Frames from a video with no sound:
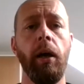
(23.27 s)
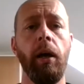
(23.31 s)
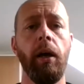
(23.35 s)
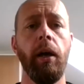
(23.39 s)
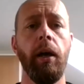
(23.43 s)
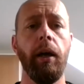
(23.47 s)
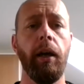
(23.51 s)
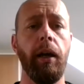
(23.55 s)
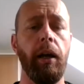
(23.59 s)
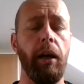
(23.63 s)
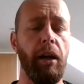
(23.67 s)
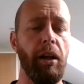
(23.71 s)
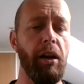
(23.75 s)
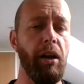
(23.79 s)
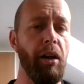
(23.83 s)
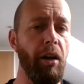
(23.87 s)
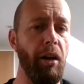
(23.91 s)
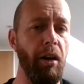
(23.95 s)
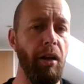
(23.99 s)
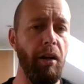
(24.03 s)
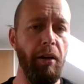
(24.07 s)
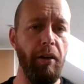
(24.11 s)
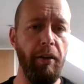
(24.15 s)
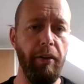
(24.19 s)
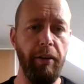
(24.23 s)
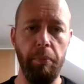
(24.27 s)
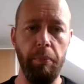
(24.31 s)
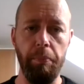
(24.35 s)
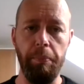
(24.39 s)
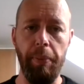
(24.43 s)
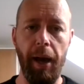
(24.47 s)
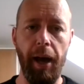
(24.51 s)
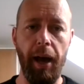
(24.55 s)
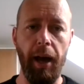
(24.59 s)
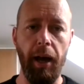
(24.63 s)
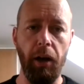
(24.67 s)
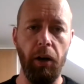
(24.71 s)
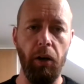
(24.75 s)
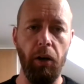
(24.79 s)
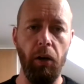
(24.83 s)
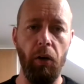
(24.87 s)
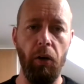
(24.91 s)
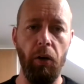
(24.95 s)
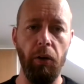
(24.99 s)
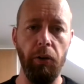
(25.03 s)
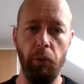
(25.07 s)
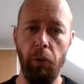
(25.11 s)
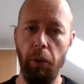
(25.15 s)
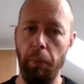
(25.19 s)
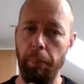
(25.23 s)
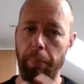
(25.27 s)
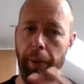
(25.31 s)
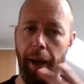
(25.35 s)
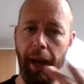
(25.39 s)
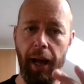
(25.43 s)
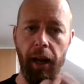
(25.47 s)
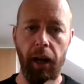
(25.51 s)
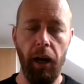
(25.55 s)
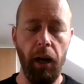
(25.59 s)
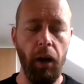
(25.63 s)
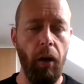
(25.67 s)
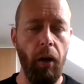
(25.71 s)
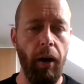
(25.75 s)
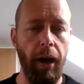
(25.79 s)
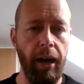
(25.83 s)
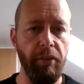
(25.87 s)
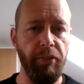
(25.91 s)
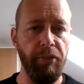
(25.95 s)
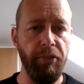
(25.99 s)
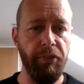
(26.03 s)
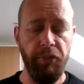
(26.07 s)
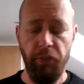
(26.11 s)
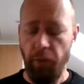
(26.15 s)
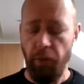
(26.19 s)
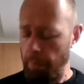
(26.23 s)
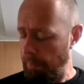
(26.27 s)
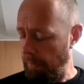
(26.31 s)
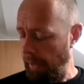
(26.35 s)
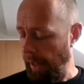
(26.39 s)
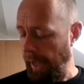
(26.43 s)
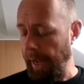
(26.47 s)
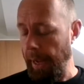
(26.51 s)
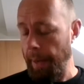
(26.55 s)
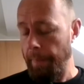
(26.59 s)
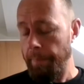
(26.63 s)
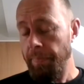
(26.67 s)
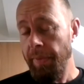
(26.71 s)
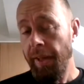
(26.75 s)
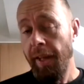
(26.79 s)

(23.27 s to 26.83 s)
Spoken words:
can learn about God or about life from that.